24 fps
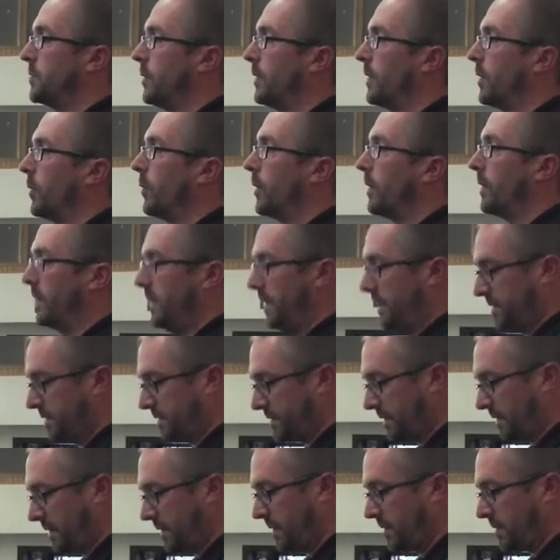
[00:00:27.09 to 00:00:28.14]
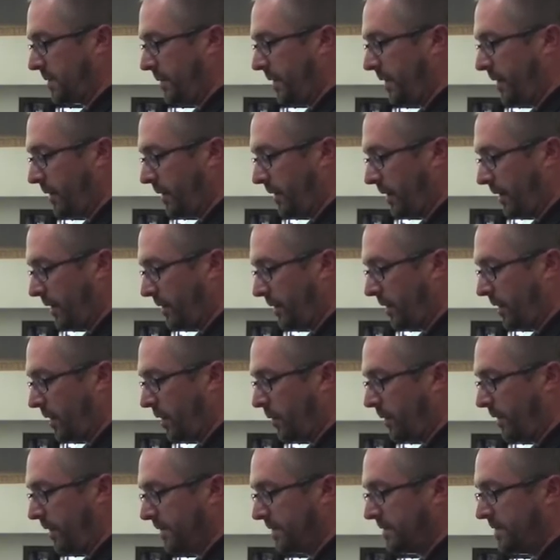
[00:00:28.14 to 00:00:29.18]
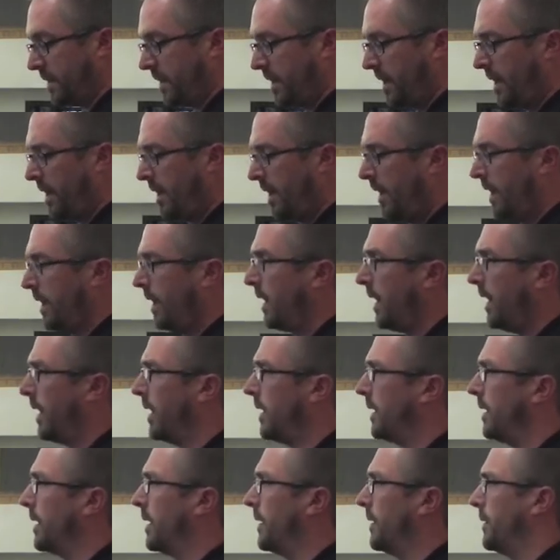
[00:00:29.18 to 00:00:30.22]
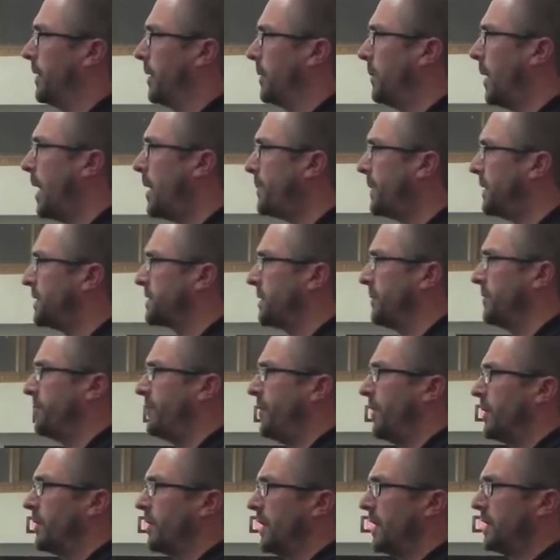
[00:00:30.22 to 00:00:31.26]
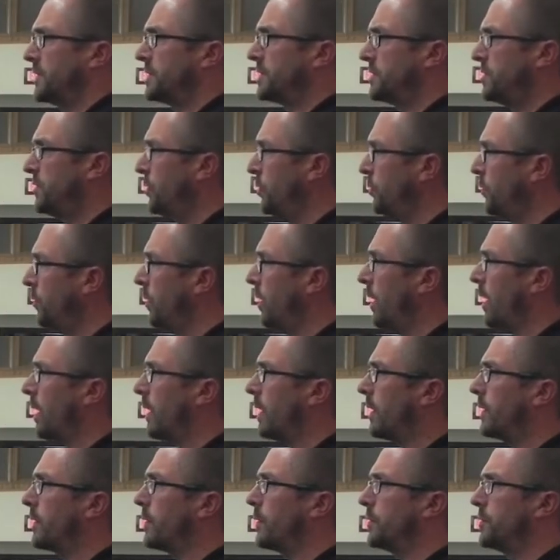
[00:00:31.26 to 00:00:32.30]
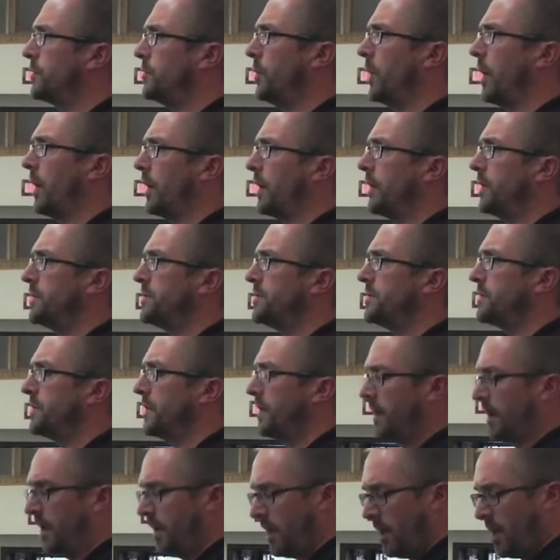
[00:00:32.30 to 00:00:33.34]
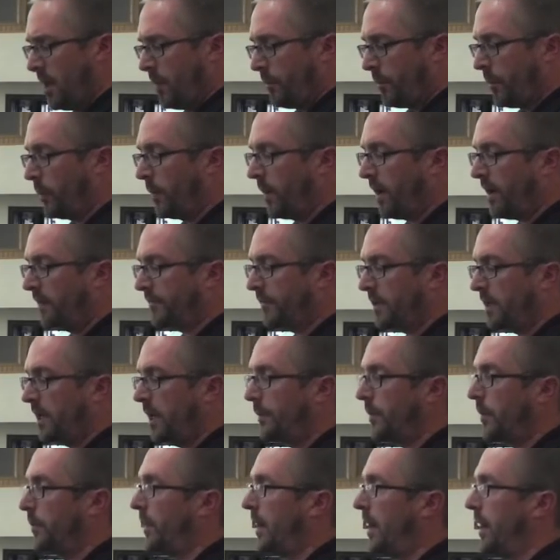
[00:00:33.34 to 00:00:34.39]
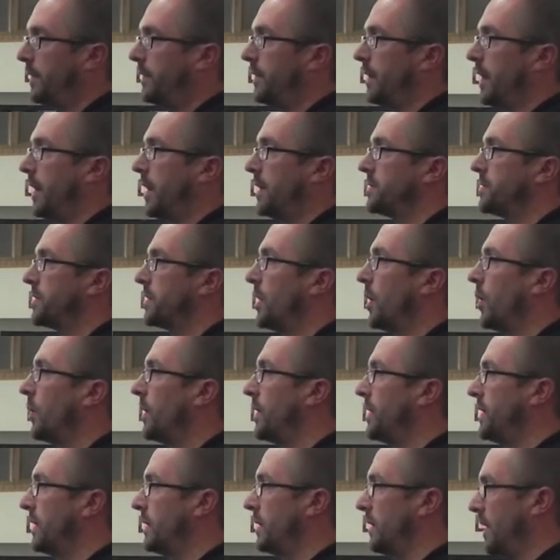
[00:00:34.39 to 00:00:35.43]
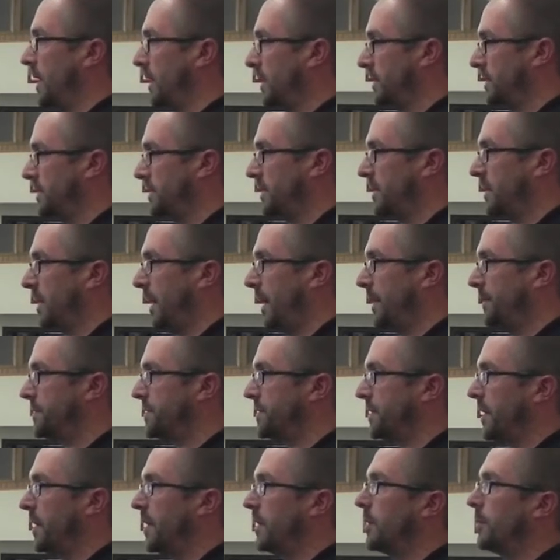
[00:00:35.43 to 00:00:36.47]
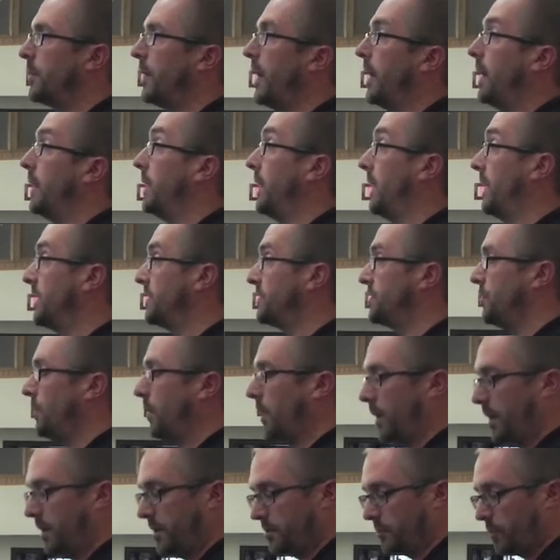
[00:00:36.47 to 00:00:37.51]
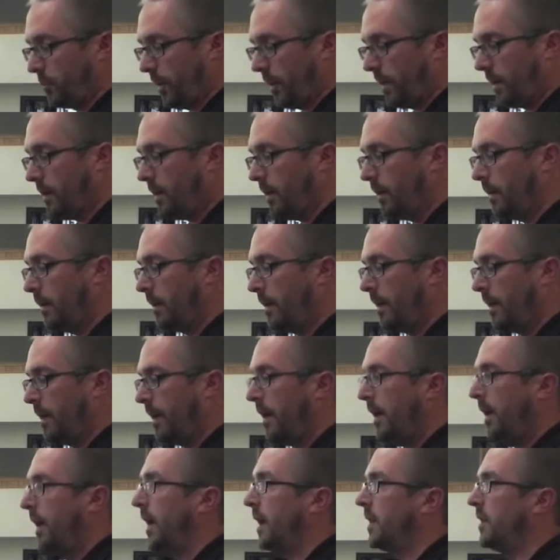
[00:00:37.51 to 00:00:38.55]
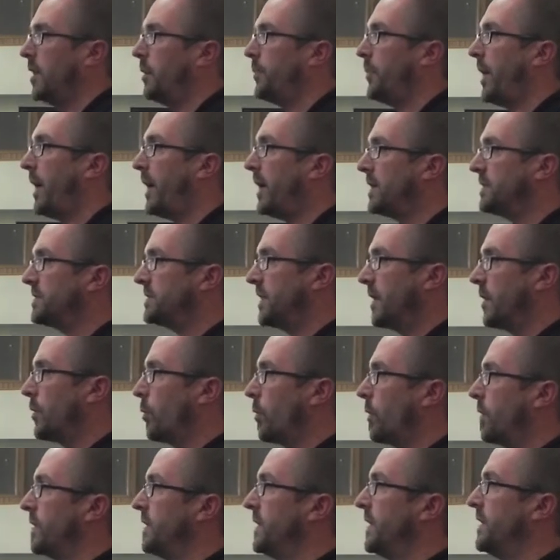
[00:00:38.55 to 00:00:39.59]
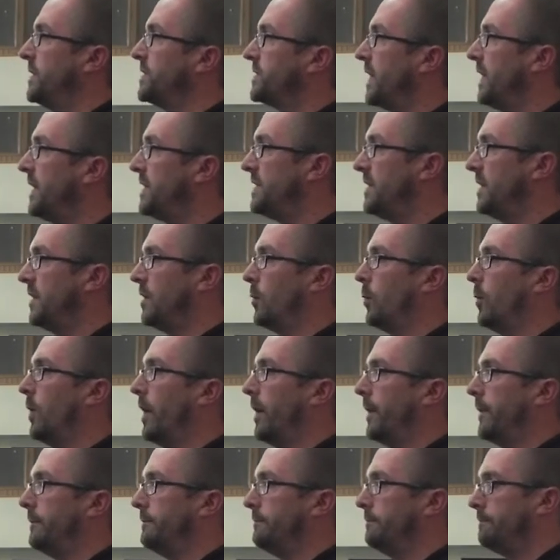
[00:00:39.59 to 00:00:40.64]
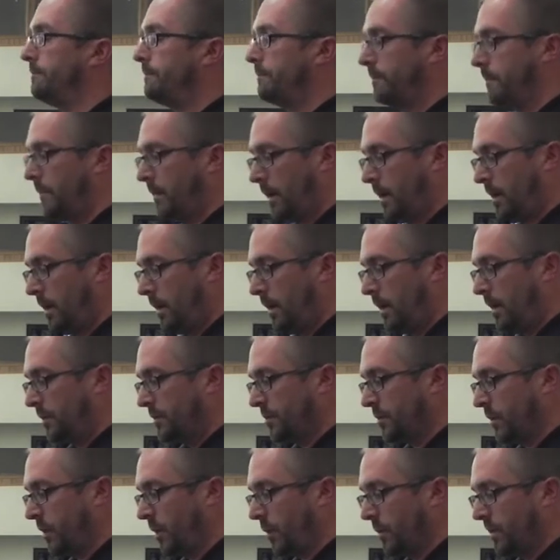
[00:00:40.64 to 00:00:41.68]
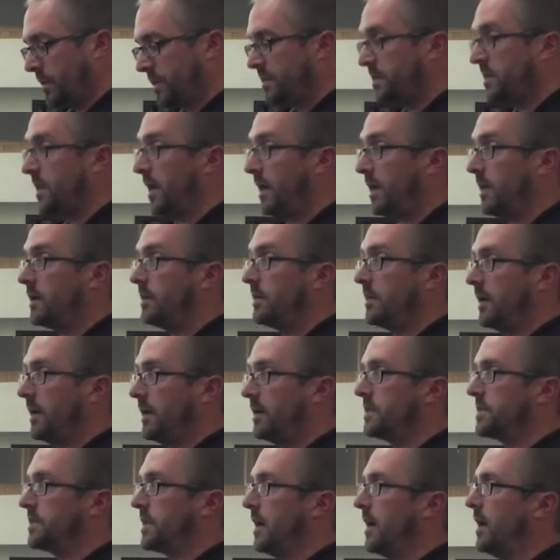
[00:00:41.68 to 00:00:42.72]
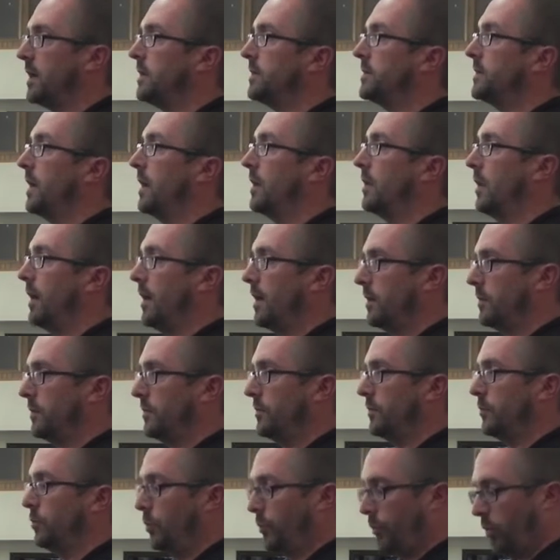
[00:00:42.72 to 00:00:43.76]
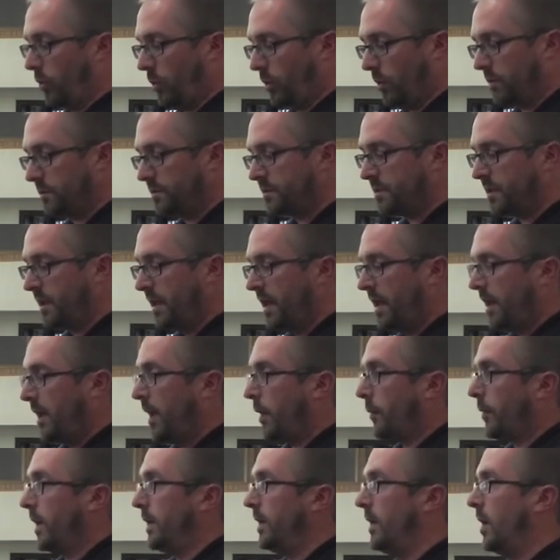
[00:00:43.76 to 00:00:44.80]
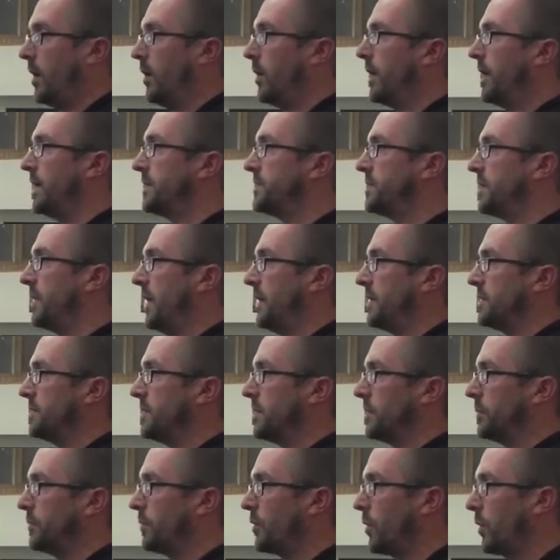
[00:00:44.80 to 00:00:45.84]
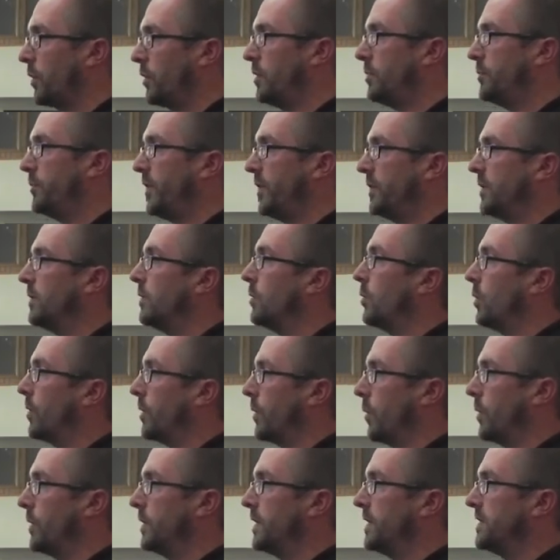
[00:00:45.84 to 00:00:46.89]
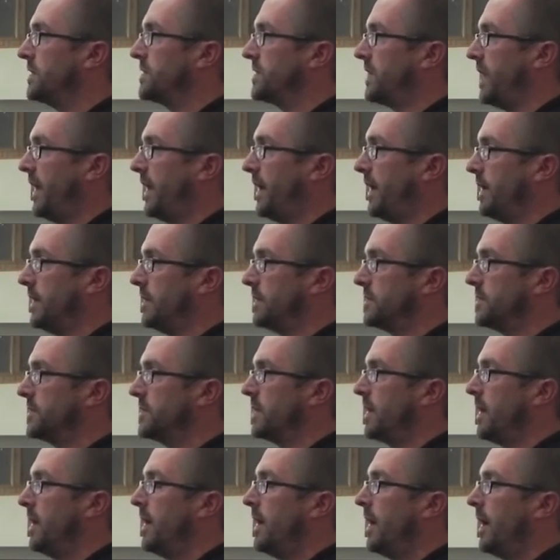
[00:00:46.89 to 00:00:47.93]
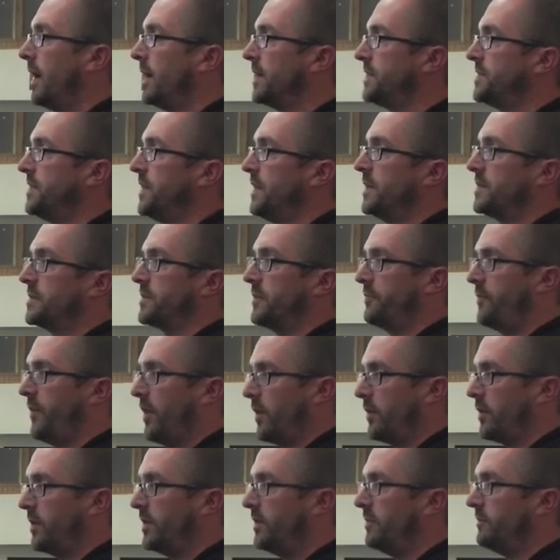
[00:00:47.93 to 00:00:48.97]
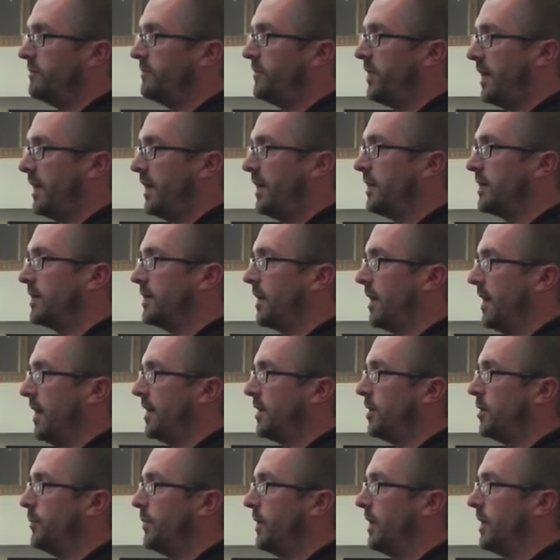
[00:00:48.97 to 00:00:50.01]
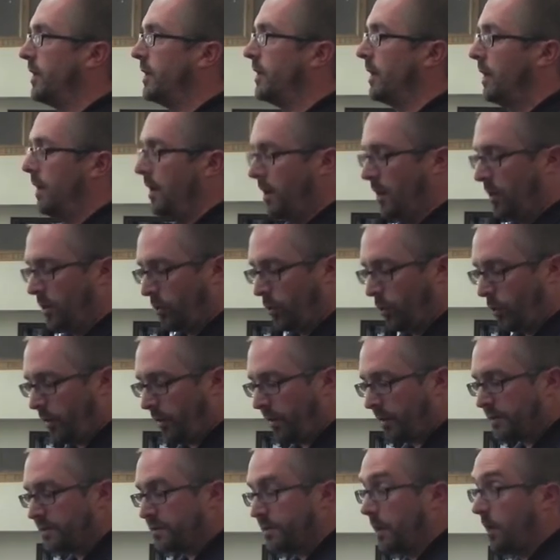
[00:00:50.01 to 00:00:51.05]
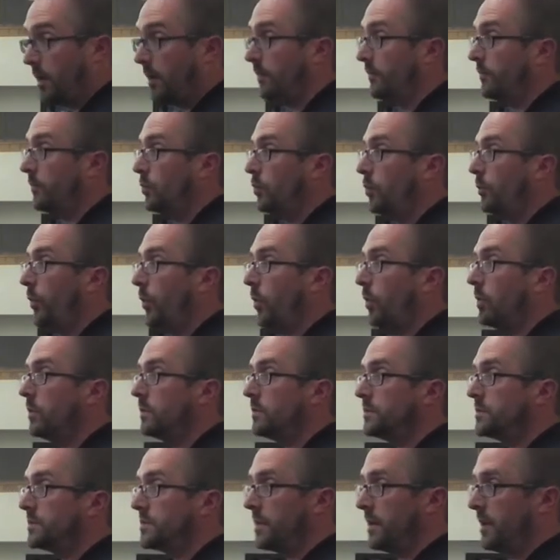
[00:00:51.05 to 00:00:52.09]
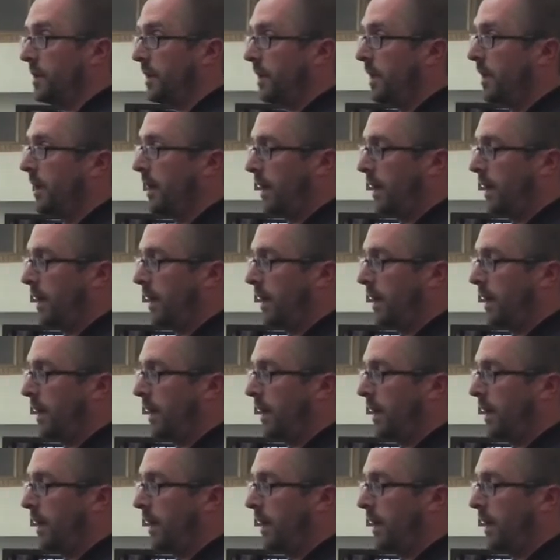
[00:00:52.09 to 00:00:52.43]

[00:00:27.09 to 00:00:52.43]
zoning ordinance to mirror Iron County's. And there might be some fear that it's too hard or too harsh, but we have to keep in mind that Ashland County did a lot of time studying the mine, as you are as well, and they passed that ordinance 18-1. So there was they saw a lot of loopholes, and right now, as the current bill or ordinance stands, I see it as a very vague document. Lawyers love loopholes,